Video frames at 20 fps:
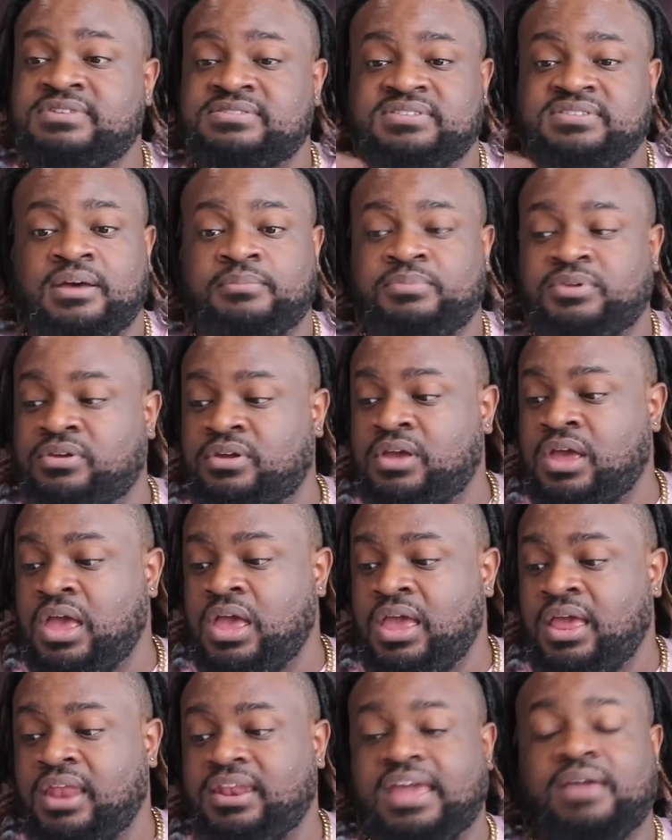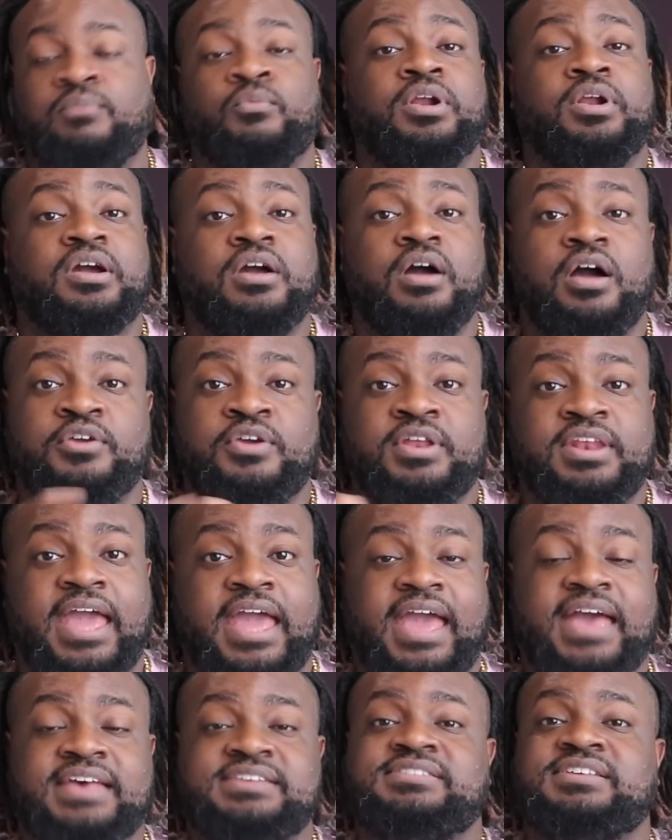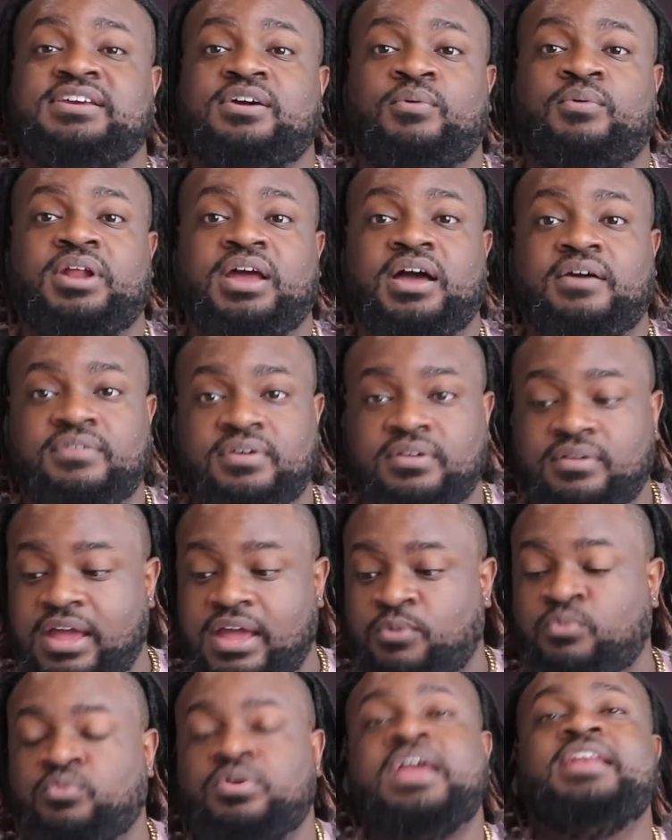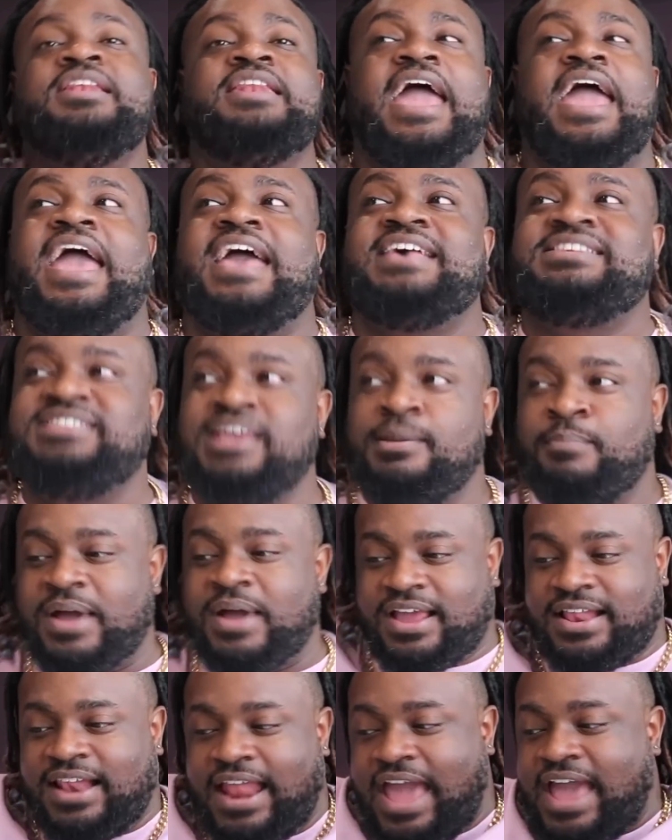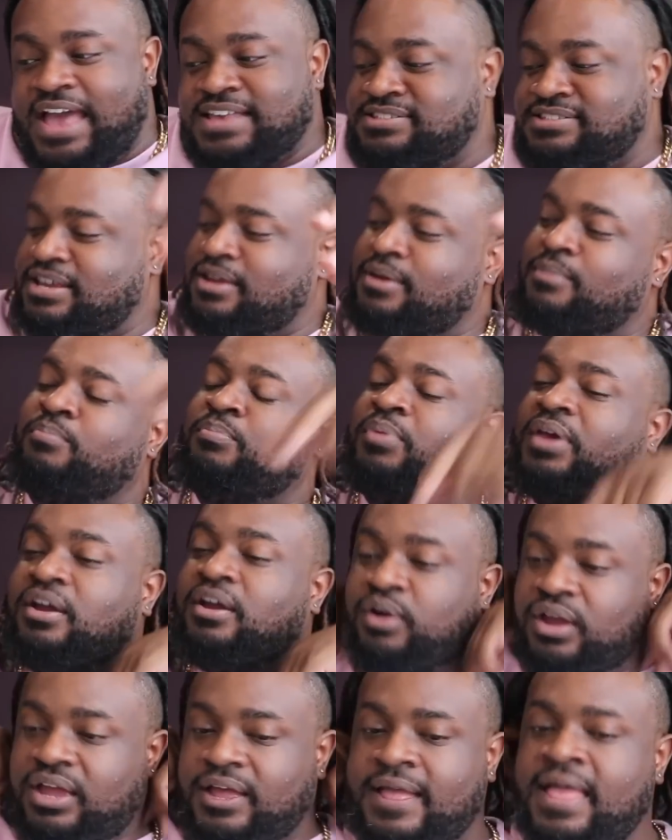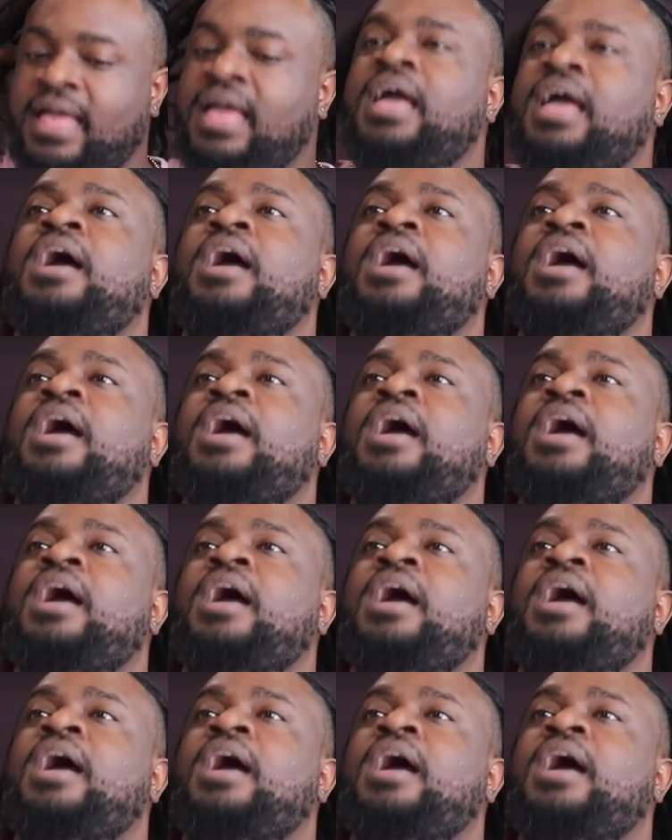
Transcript: or something, they want to call you nasty or whatever. Like, nasty but classy, period.